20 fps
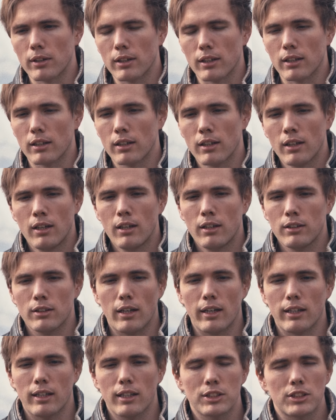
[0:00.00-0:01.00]
And
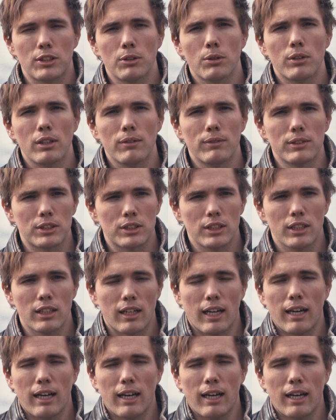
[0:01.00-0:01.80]
I guess you don't even see it.